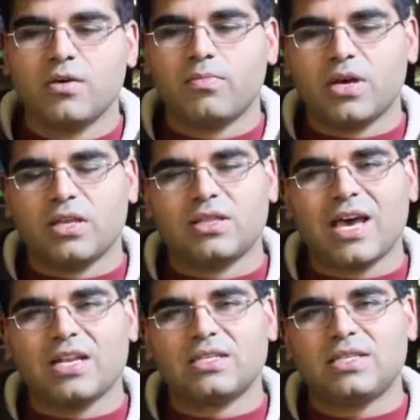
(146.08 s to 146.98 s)
but
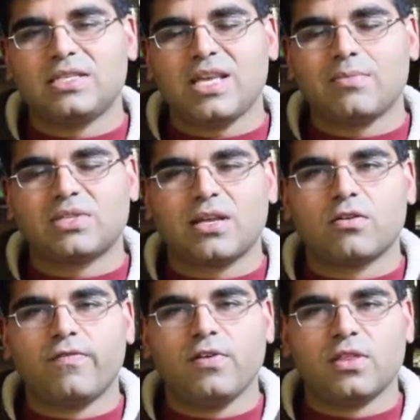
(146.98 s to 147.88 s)
that is the same
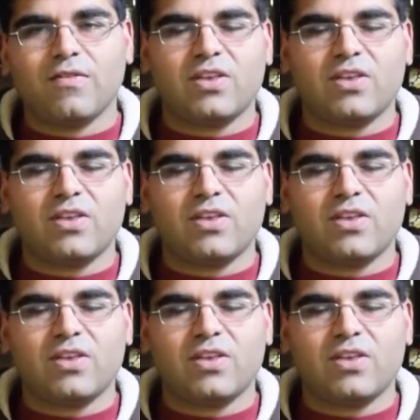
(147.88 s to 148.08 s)
aesthetical feel they've